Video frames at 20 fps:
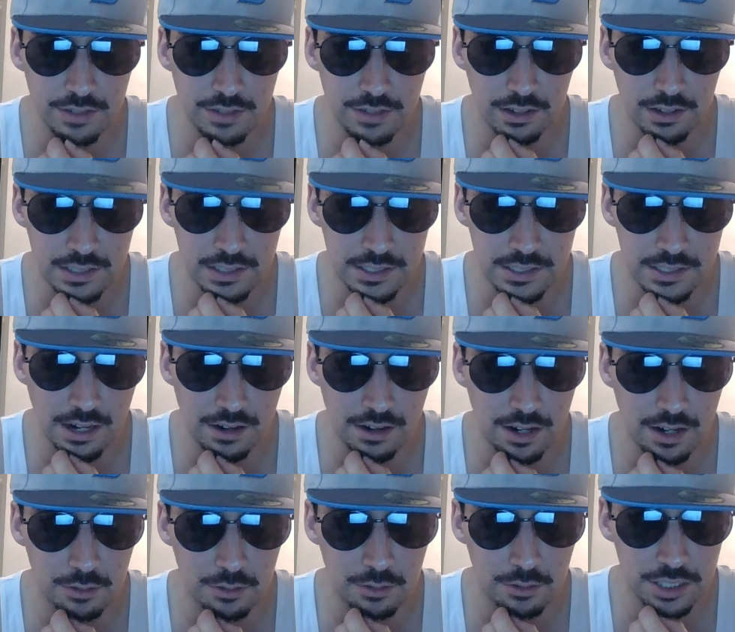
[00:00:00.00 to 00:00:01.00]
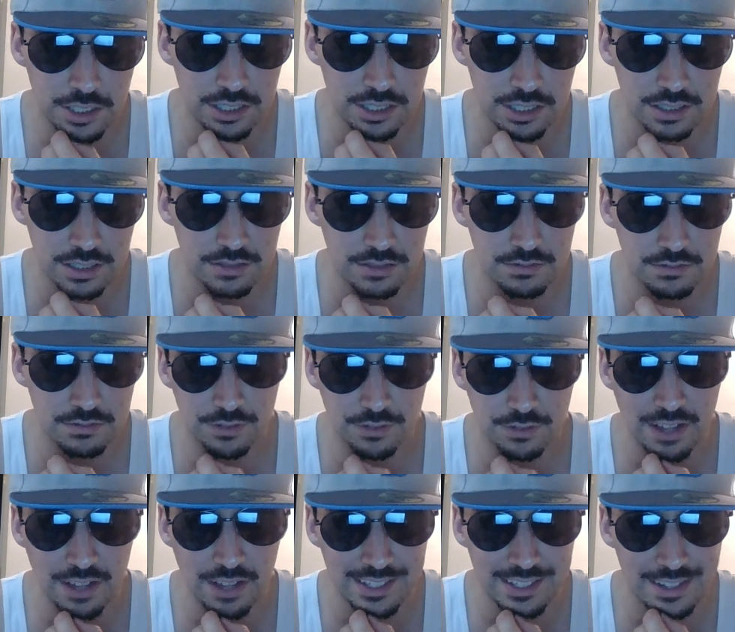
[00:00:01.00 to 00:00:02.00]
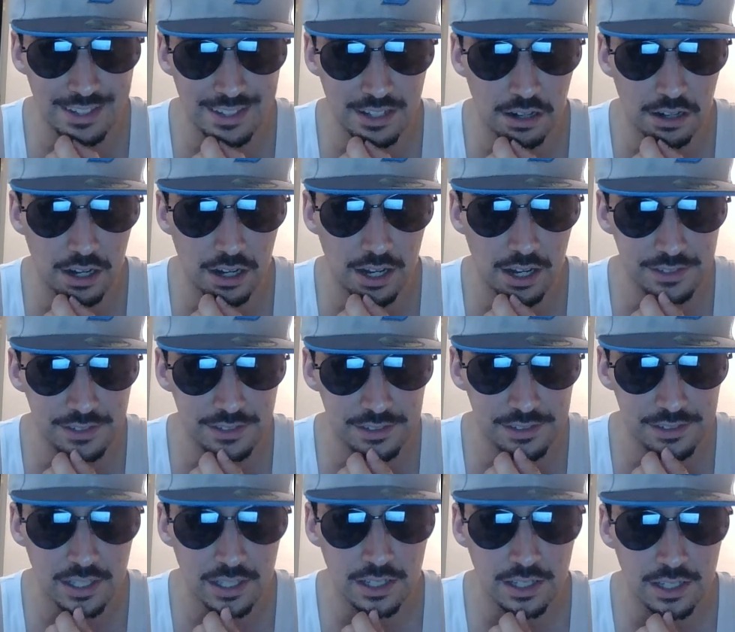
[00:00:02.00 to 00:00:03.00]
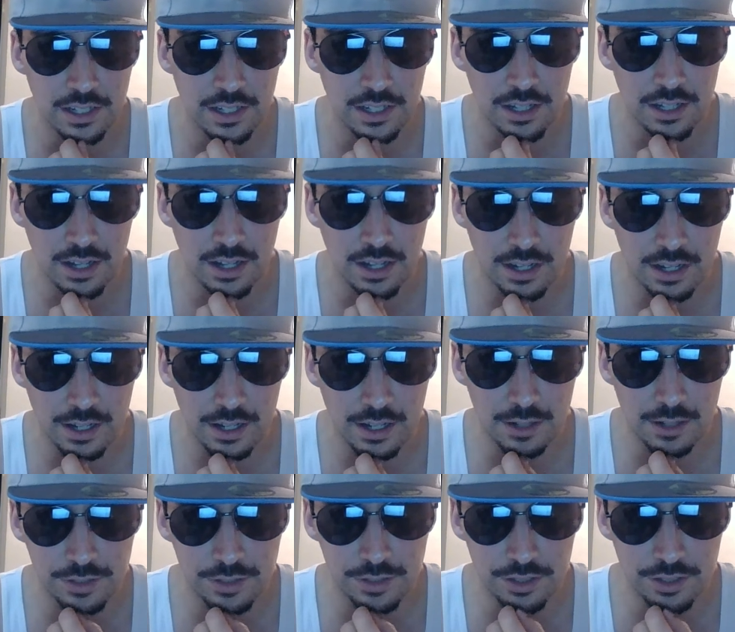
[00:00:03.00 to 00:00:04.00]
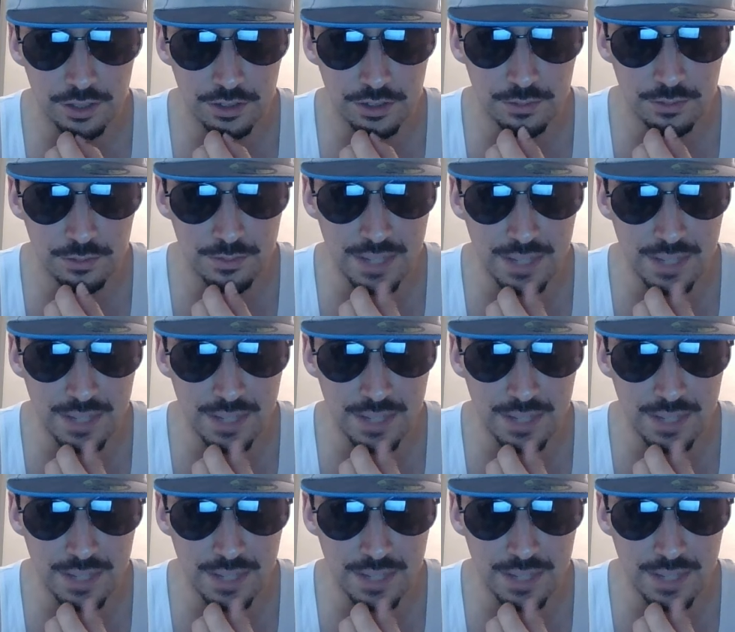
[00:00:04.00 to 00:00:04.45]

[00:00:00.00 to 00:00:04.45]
Alcantara, which is reflected in the odds. So there may